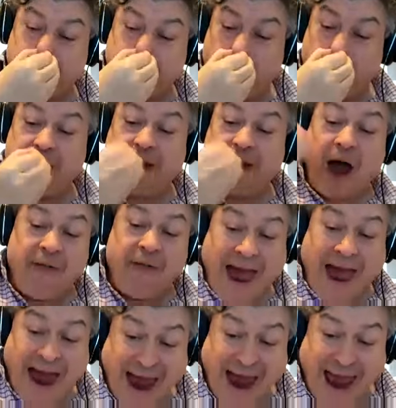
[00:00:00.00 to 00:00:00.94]
but on the other
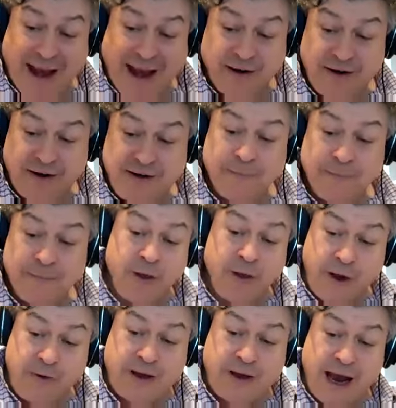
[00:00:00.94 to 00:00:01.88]
hand
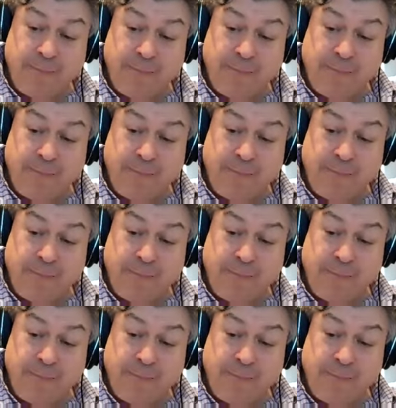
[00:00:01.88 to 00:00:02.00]
okay